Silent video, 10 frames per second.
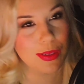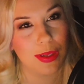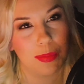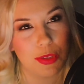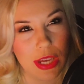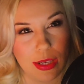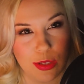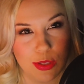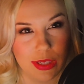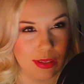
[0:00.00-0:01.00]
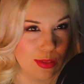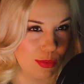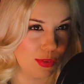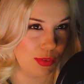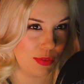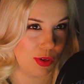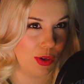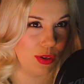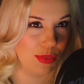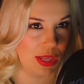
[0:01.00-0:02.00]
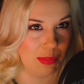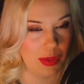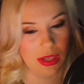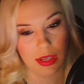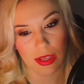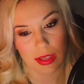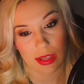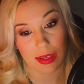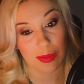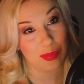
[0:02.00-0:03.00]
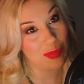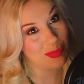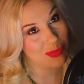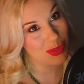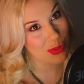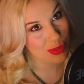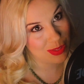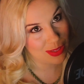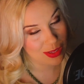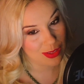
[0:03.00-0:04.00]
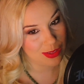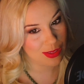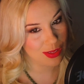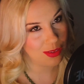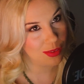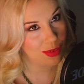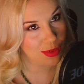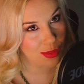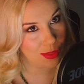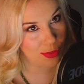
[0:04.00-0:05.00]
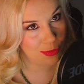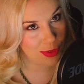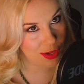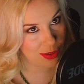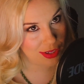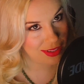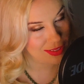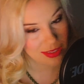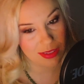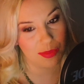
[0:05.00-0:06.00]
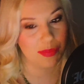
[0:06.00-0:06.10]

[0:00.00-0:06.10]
Look up changelings if you've never heard of them. So this is The Fairies.